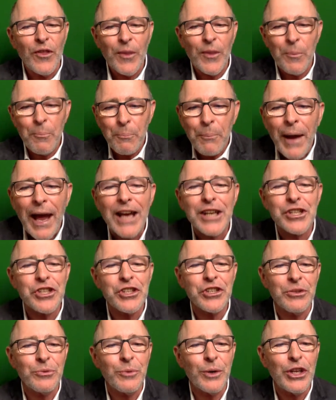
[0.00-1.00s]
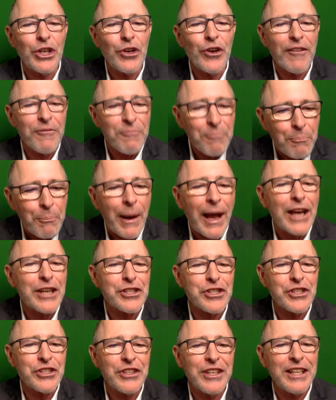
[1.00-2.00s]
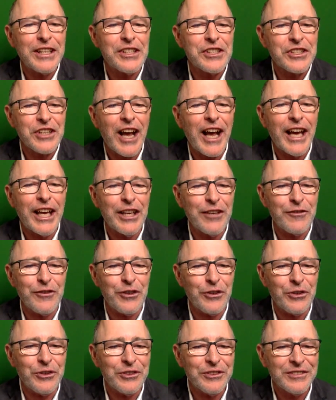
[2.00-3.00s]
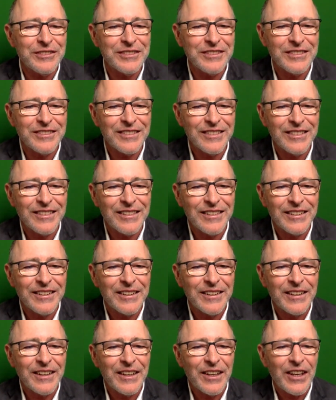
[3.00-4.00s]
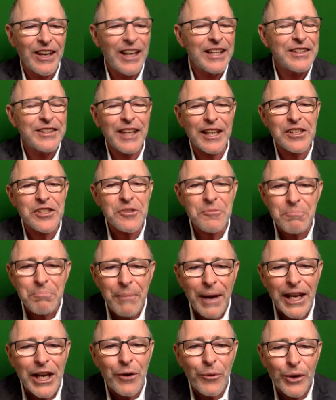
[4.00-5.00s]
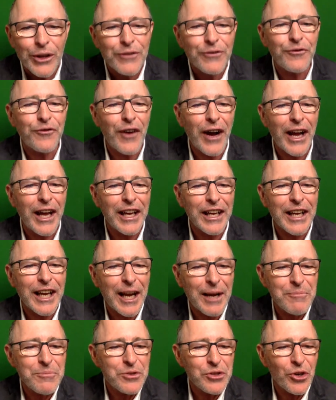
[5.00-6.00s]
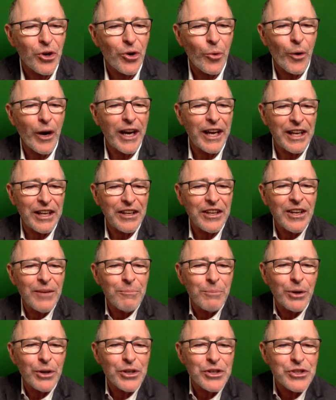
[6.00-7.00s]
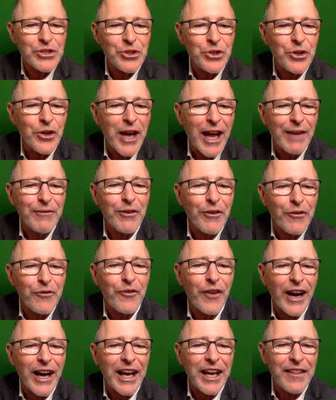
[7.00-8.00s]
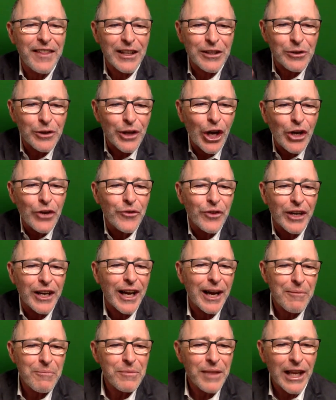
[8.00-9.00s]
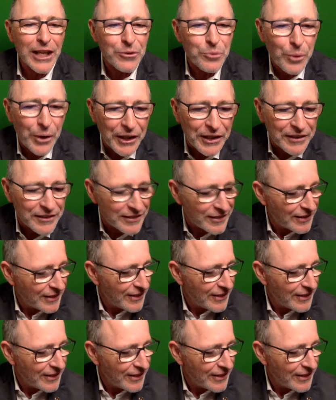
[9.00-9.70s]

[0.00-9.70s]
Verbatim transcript: the passion, when you have passion inside of you, it doesn't matter what fire comes your way because you have a fire that will overcome that one.